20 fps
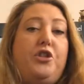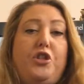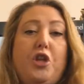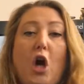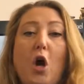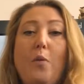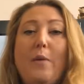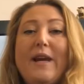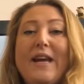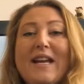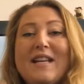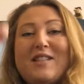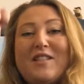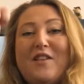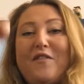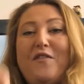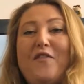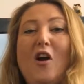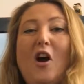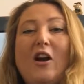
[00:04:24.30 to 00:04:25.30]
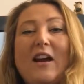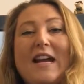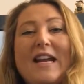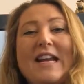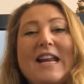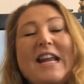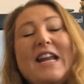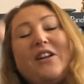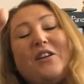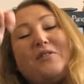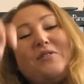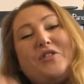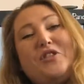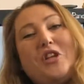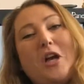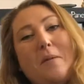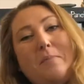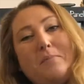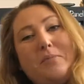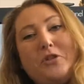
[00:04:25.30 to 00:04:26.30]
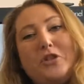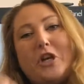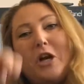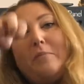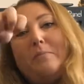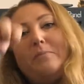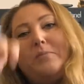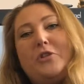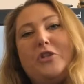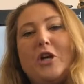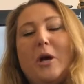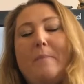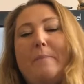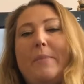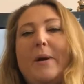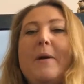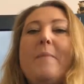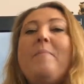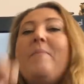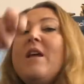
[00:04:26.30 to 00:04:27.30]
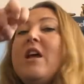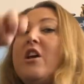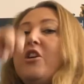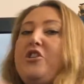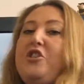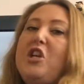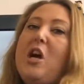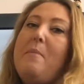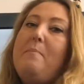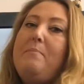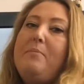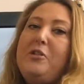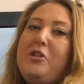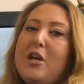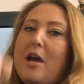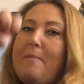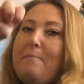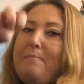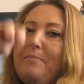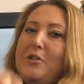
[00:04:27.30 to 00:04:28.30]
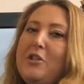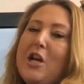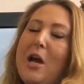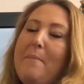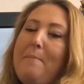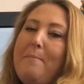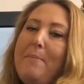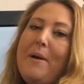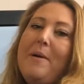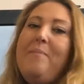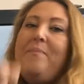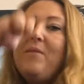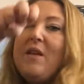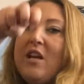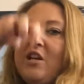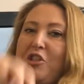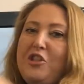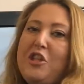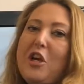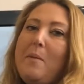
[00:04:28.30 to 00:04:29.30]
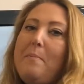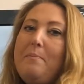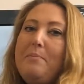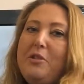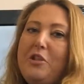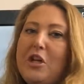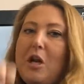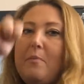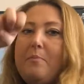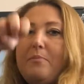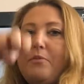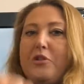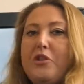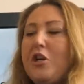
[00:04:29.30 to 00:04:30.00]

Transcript: Joey is a frog and he goes jump, jump, jump, jump, jump, jump, jump, jump,